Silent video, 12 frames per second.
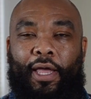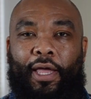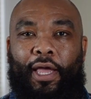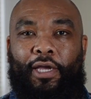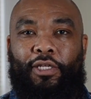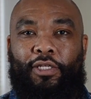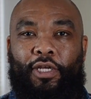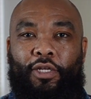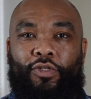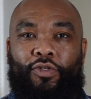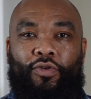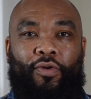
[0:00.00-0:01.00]
I can tell
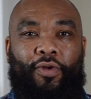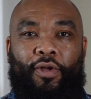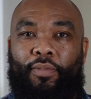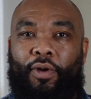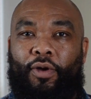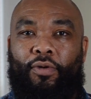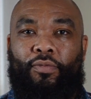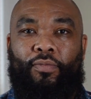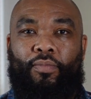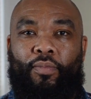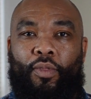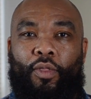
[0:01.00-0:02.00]
a story about
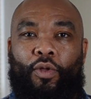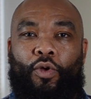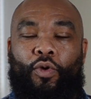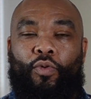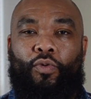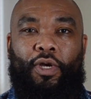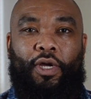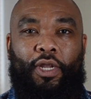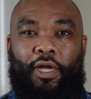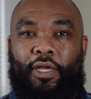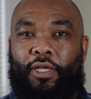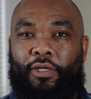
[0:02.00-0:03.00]
one
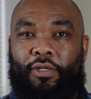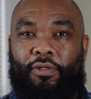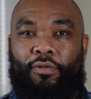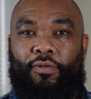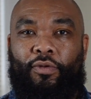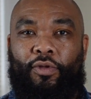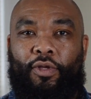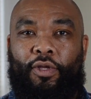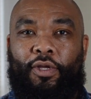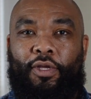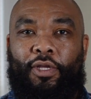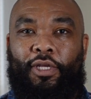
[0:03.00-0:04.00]
client.
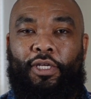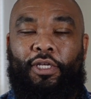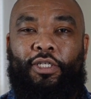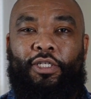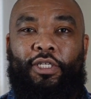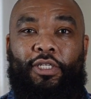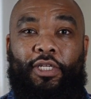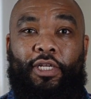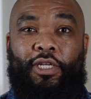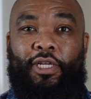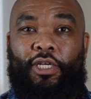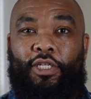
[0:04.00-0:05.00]
She
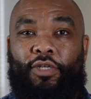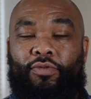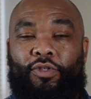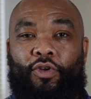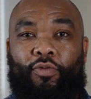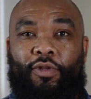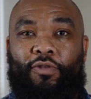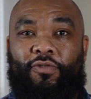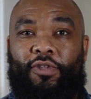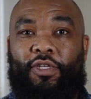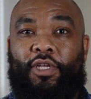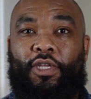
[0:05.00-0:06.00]
stated that she was homeless for
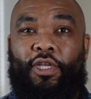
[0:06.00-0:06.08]
10